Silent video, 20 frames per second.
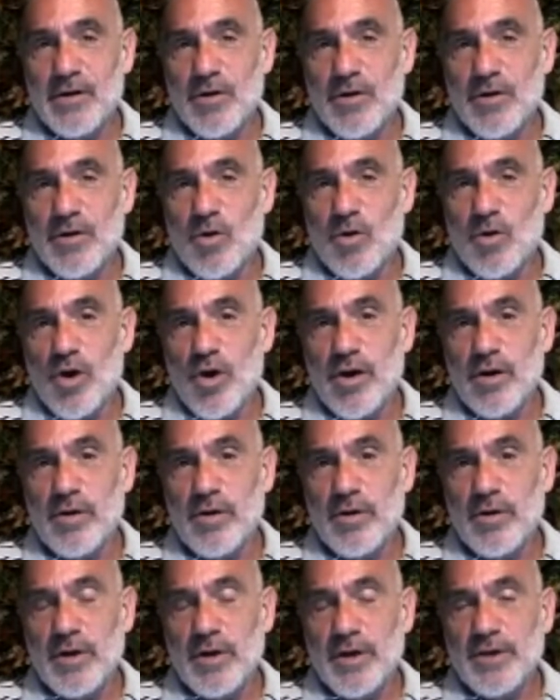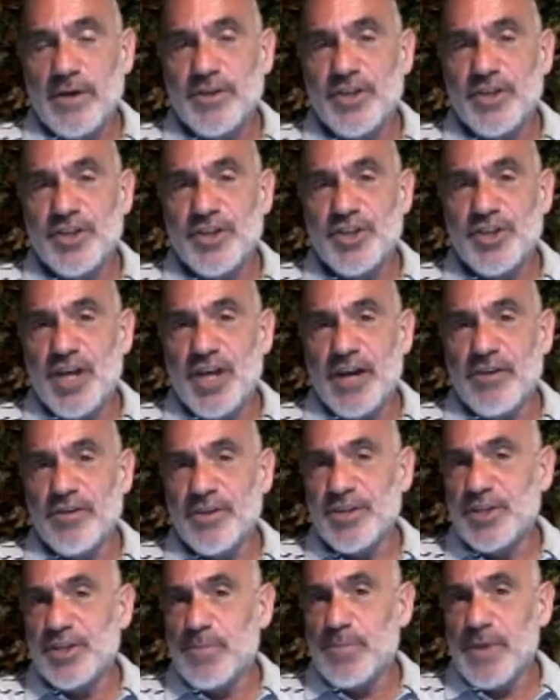or just generally
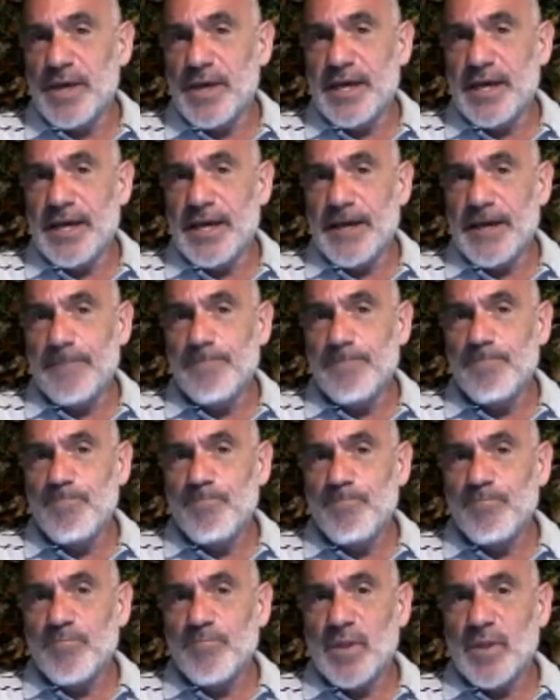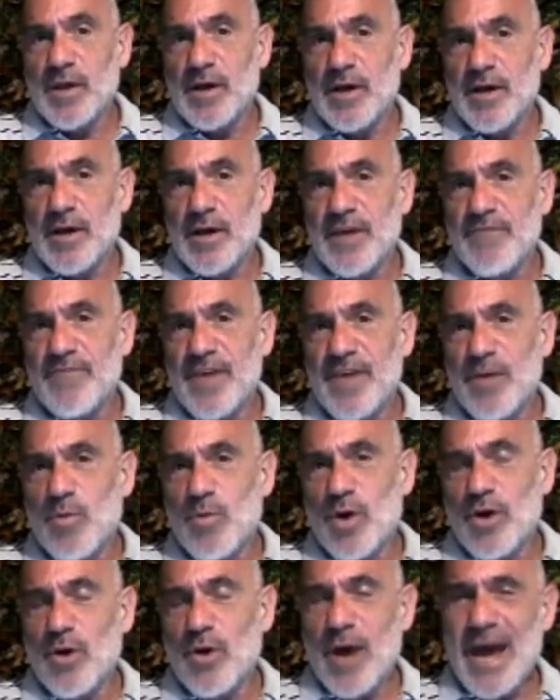speaking, if they
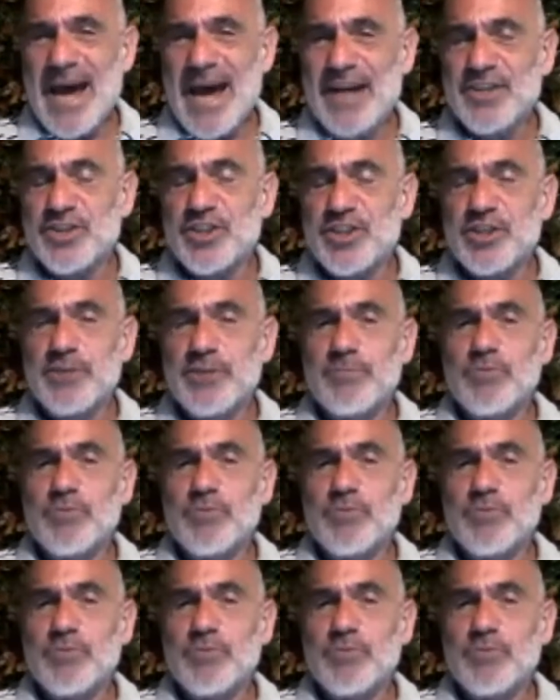want to ask some